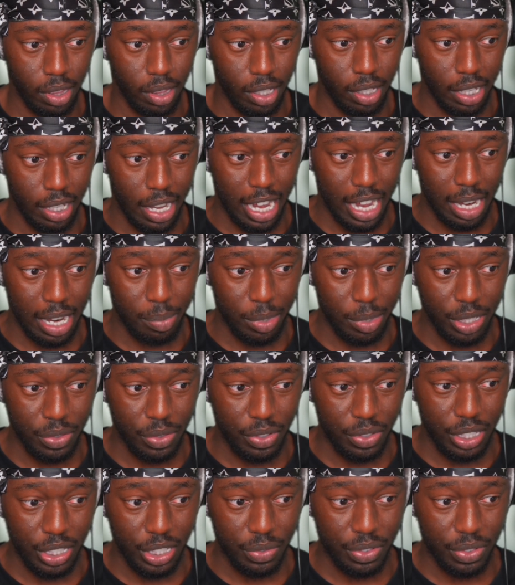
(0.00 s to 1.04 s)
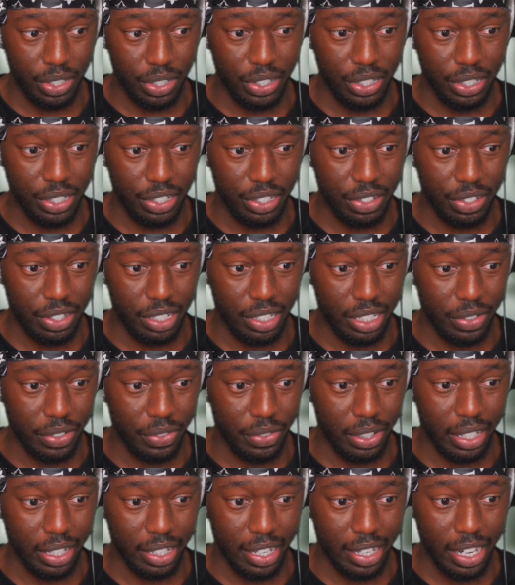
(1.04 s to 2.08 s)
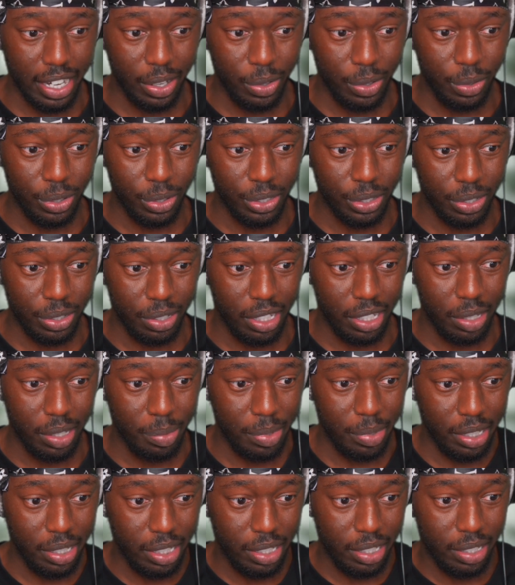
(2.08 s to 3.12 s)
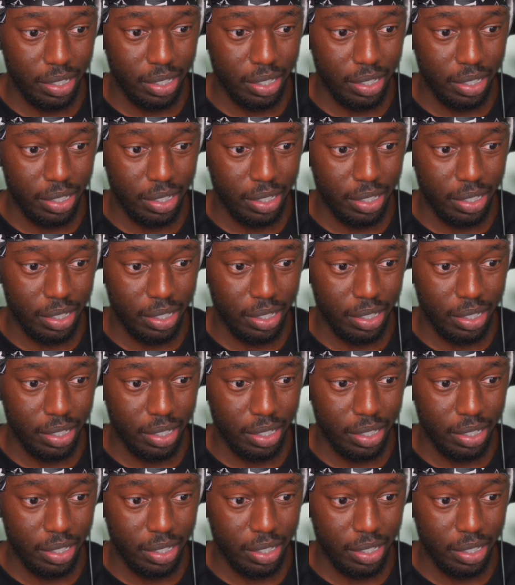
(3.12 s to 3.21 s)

The atmosphere is very serious. I feel like I also need to be